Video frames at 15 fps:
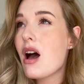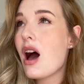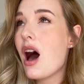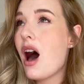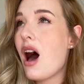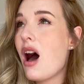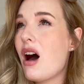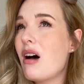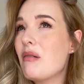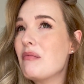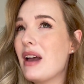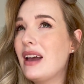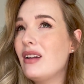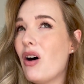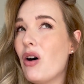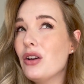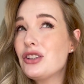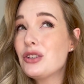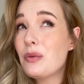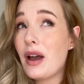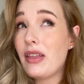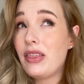and
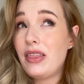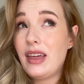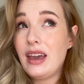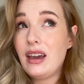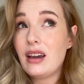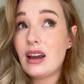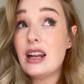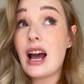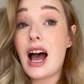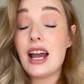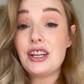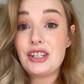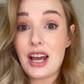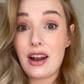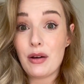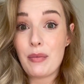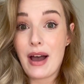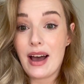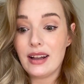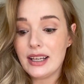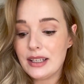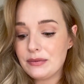also I think an eyeshadow
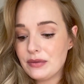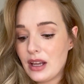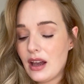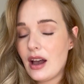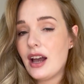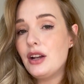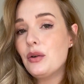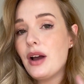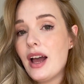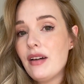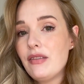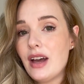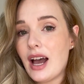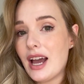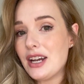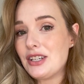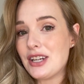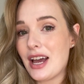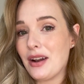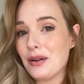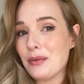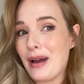palette. I don't have the
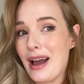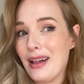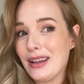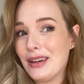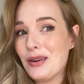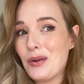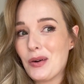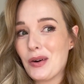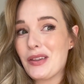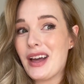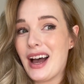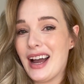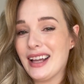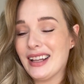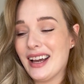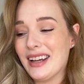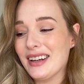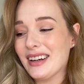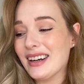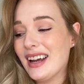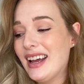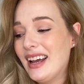eyeshadow palette or the
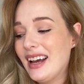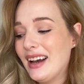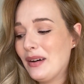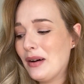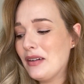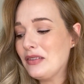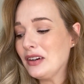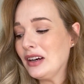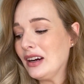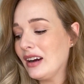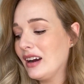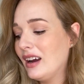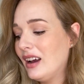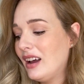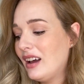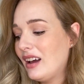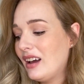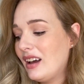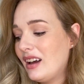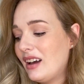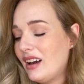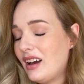eyeliner. However,
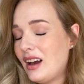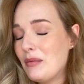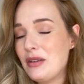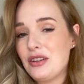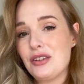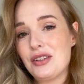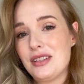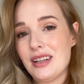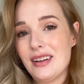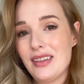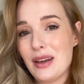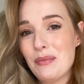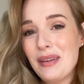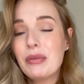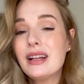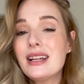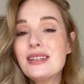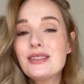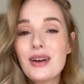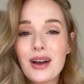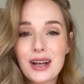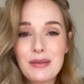I'm interested in them. But let's
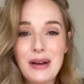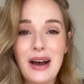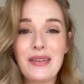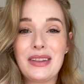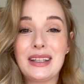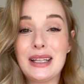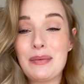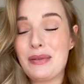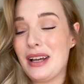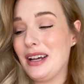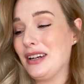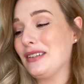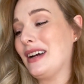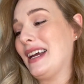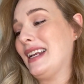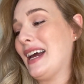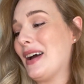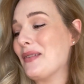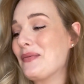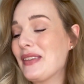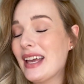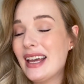talk about the lip liner right
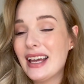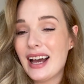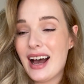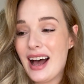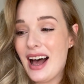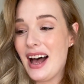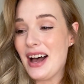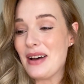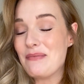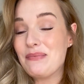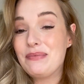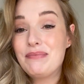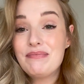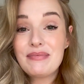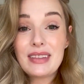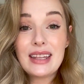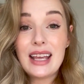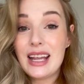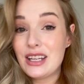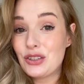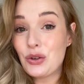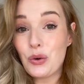now.
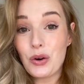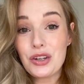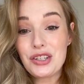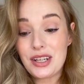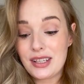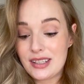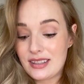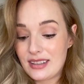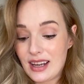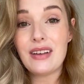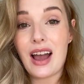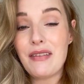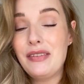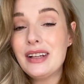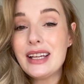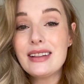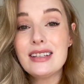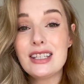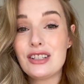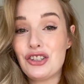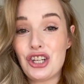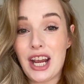It's gorgeous. I feel like
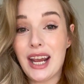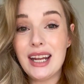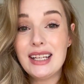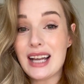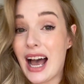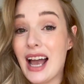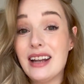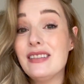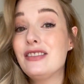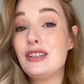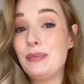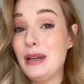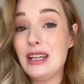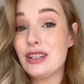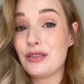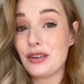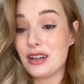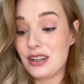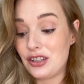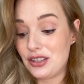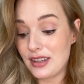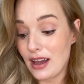this shade kind of speaks for
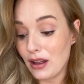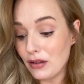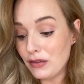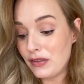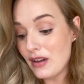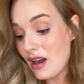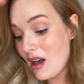itself.